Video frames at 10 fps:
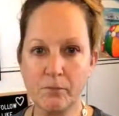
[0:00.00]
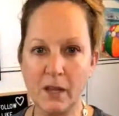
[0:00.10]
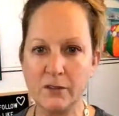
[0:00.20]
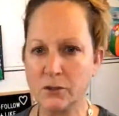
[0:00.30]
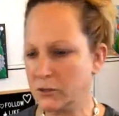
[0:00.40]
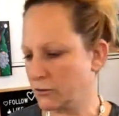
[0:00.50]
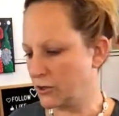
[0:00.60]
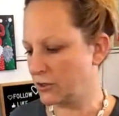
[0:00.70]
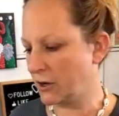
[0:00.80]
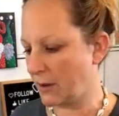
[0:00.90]
so this is
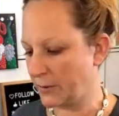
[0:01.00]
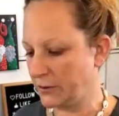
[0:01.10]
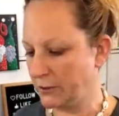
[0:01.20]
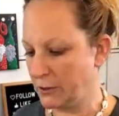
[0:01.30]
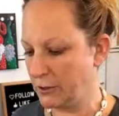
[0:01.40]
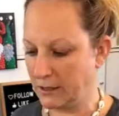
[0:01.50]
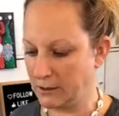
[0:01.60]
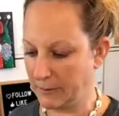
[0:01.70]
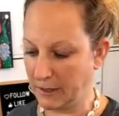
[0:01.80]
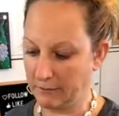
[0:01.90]
just an opportunity to
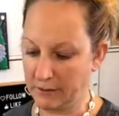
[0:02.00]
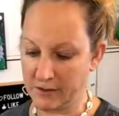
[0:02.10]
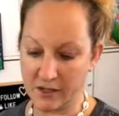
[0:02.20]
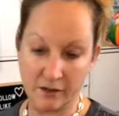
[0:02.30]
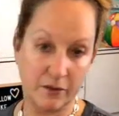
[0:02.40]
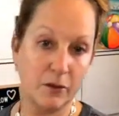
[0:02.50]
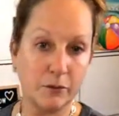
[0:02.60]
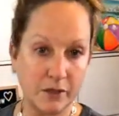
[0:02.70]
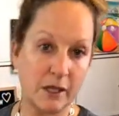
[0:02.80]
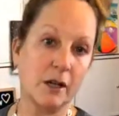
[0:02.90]
be, instead of you
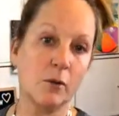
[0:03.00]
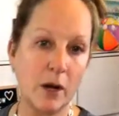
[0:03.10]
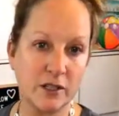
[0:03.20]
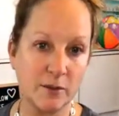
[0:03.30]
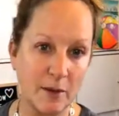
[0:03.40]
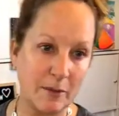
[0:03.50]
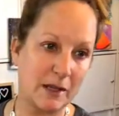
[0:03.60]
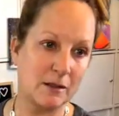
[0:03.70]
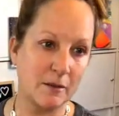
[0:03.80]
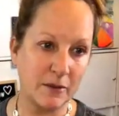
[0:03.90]
sitting here watching me
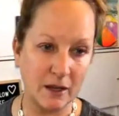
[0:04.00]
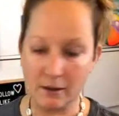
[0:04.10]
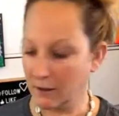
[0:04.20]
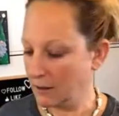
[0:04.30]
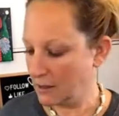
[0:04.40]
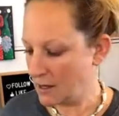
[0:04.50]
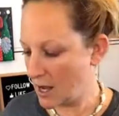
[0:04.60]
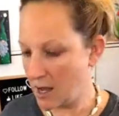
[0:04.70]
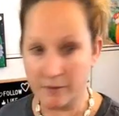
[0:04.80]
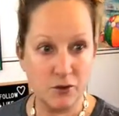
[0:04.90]
paint something,
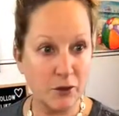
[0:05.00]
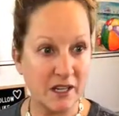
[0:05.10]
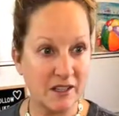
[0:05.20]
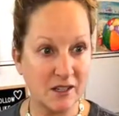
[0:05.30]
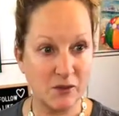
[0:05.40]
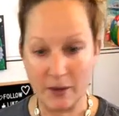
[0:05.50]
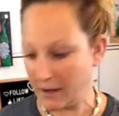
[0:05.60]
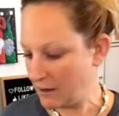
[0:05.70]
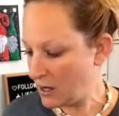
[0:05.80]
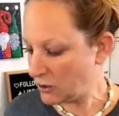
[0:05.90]
doing it this way.
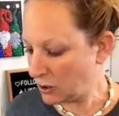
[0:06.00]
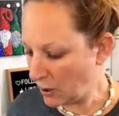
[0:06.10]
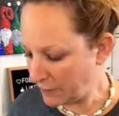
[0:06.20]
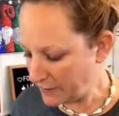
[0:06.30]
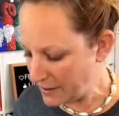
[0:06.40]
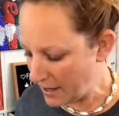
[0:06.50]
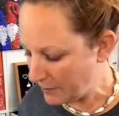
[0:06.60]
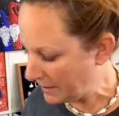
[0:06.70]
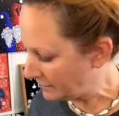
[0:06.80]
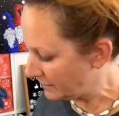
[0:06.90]
So hopefully that
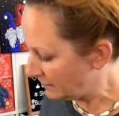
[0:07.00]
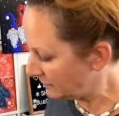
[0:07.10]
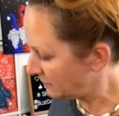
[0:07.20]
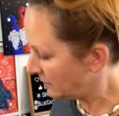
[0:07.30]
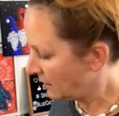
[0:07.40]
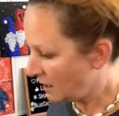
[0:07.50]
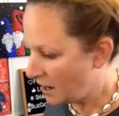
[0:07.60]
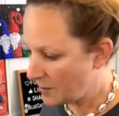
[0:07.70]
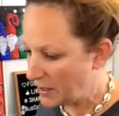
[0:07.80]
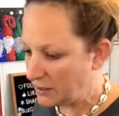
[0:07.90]
makes sense.
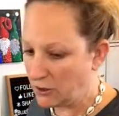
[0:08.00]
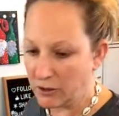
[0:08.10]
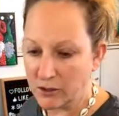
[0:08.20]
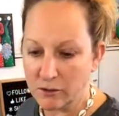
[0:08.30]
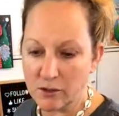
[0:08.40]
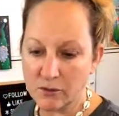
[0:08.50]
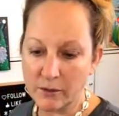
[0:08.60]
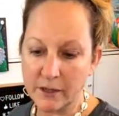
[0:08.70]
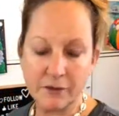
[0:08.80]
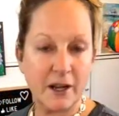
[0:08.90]
And you can do this
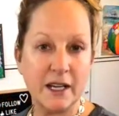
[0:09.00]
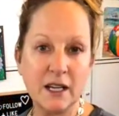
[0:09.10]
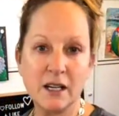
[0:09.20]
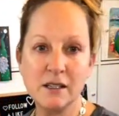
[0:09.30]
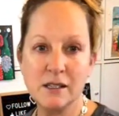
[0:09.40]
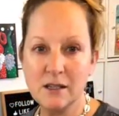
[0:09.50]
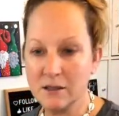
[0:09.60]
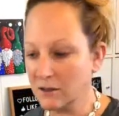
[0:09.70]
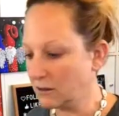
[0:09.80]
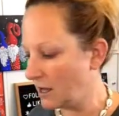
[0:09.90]
really for any kind of
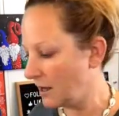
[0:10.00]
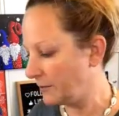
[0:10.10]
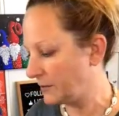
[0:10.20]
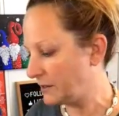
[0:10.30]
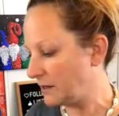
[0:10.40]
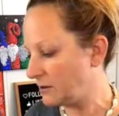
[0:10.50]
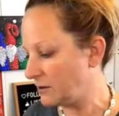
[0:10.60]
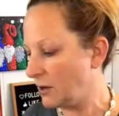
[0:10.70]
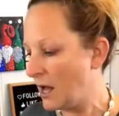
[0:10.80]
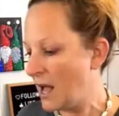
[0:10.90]
seasonal
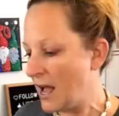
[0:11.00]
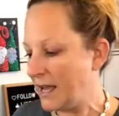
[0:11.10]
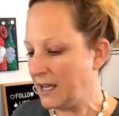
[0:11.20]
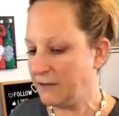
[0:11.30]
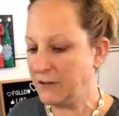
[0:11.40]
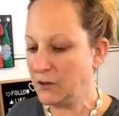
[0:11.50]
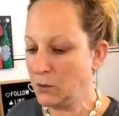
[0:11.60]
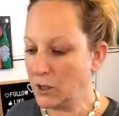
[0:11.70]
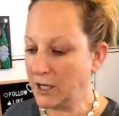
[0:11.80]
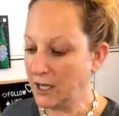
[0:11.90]
stencil. If you're
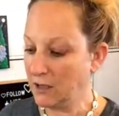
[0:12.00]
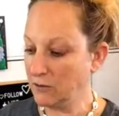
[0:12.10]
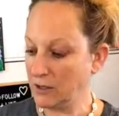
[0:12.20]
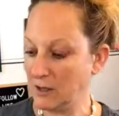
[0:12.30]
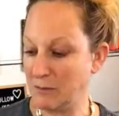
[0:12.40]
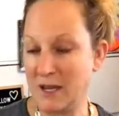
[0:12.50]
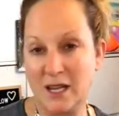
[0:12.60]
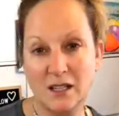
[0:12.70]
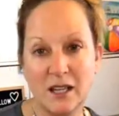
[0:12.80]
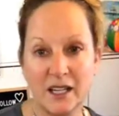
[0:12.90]
working in really
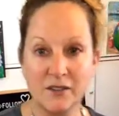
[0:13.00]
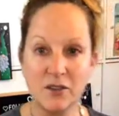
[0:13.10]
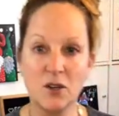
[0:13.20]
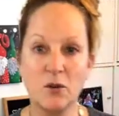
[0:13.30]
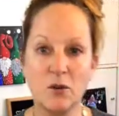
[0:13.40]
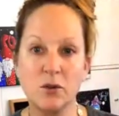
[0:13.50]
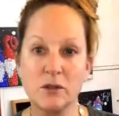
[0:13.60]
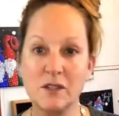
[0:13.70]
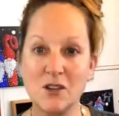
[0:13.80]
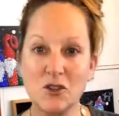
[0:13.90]
big, like if you're going to
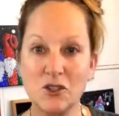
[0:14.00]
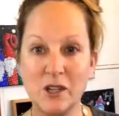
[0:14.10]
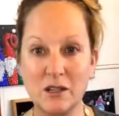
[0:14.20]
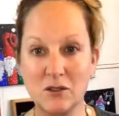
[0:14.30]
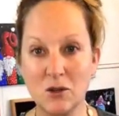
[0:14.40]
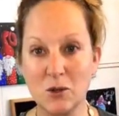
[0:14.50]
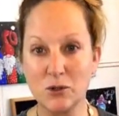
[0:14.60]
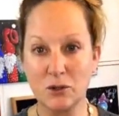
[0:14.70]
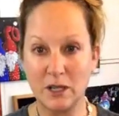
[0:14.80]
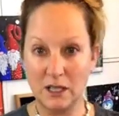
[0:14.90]
Essential Stencils
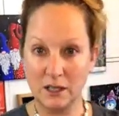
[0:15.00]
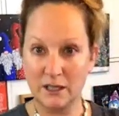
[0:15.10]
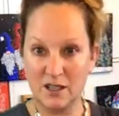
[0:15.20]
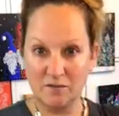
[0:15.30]
or getting like